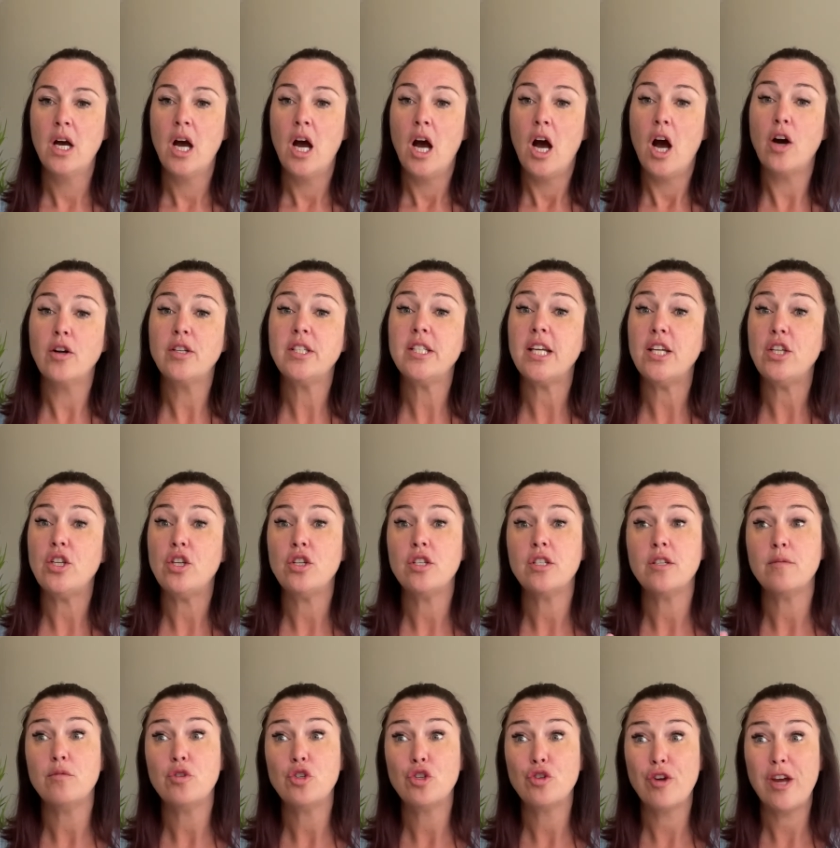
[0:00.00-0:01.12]
I'll teach you
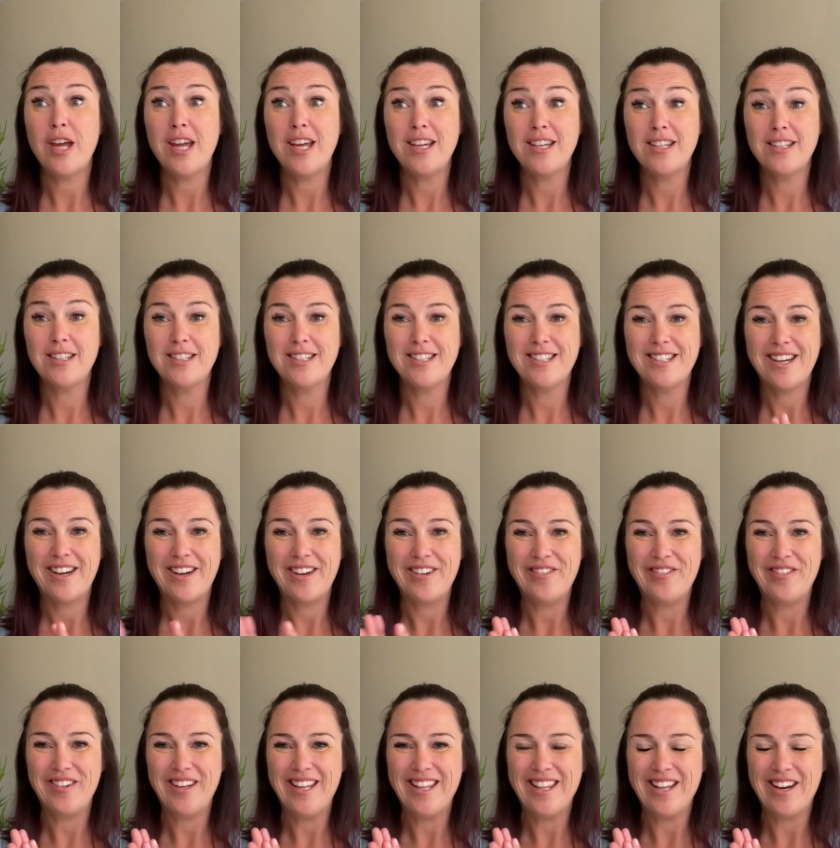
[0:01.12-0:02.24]
some tricks,
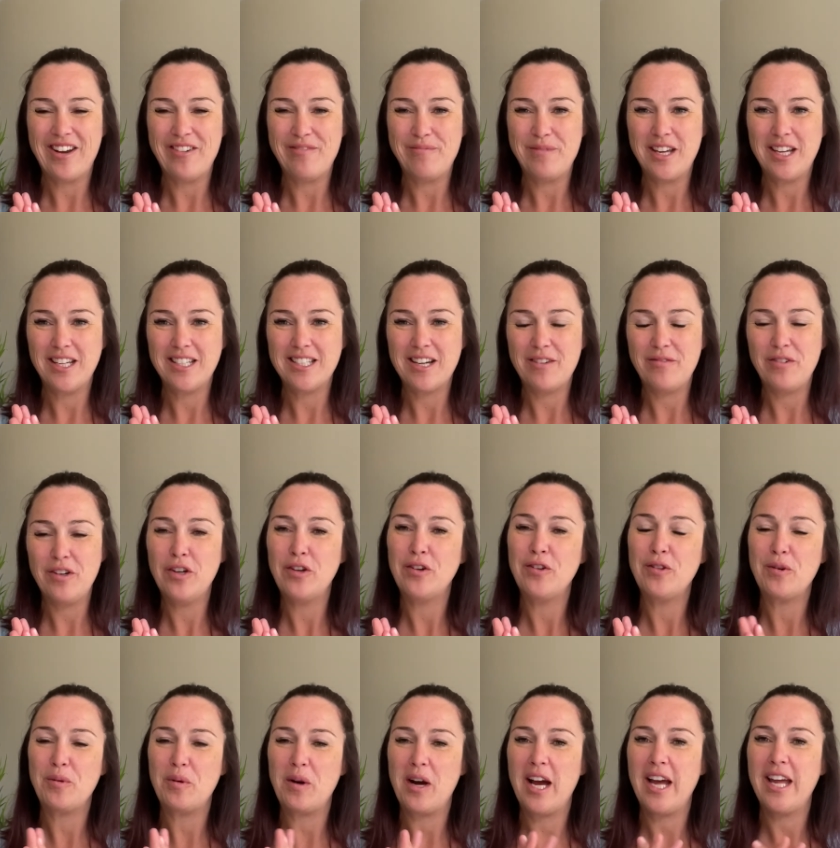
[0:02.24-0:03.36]
hopefully, that I've picked up along the
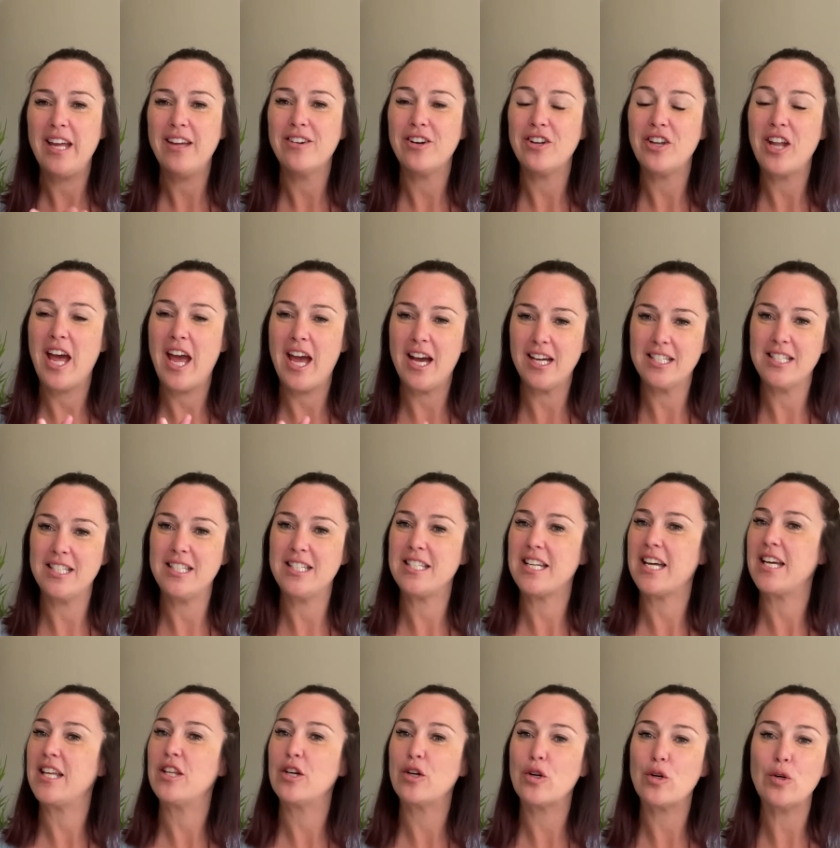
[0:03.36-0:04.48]
way on how to stay
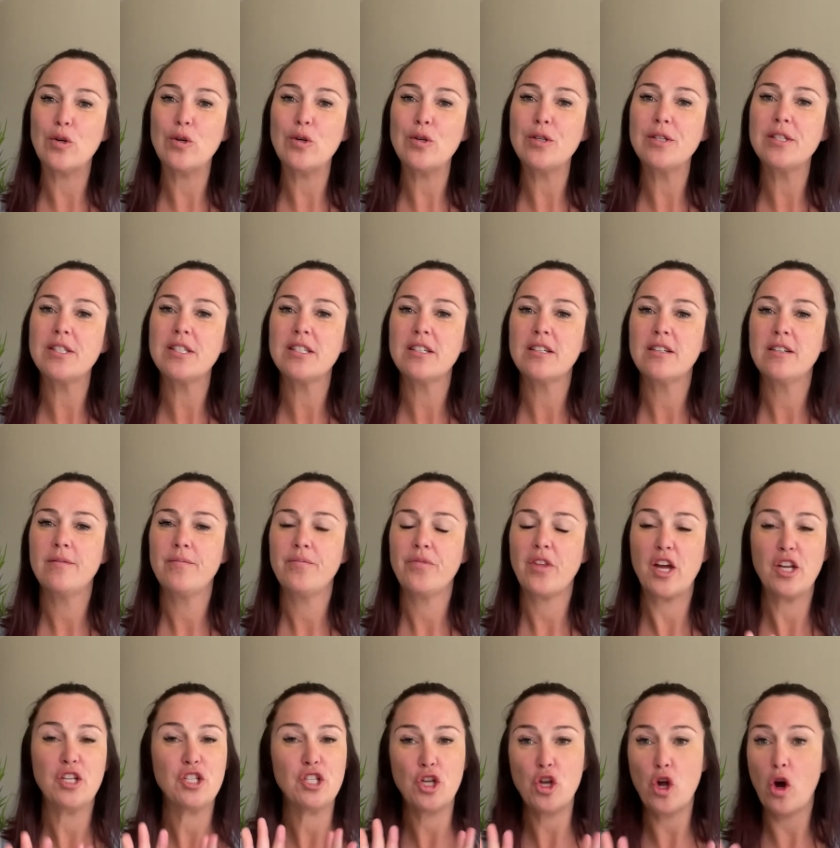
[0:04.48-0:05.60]
the course and
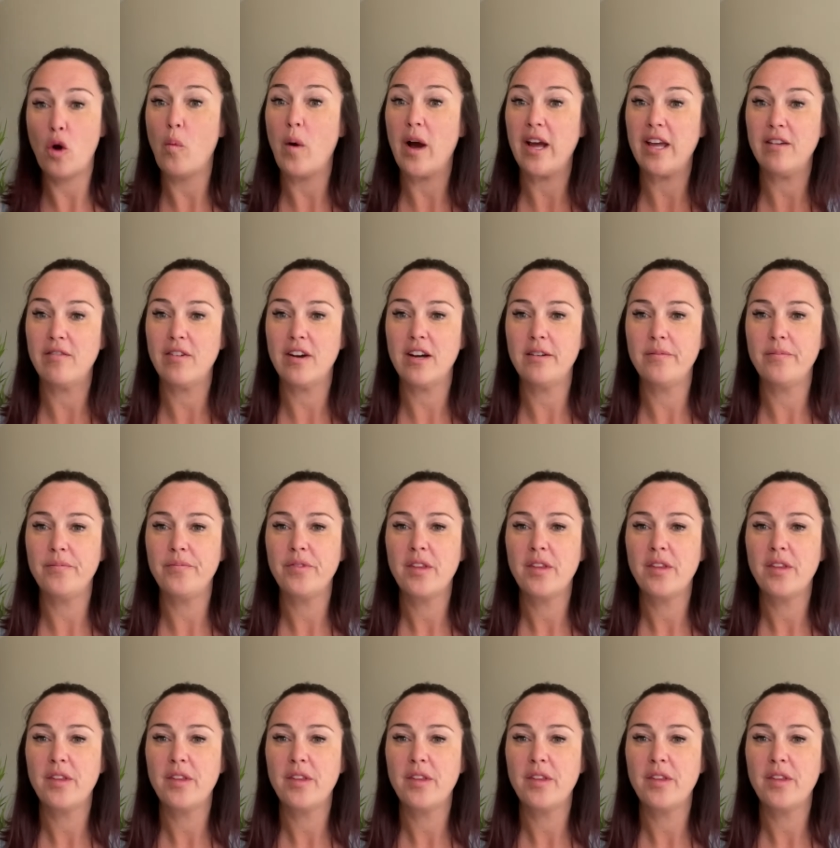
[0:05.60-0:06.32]
to not waver.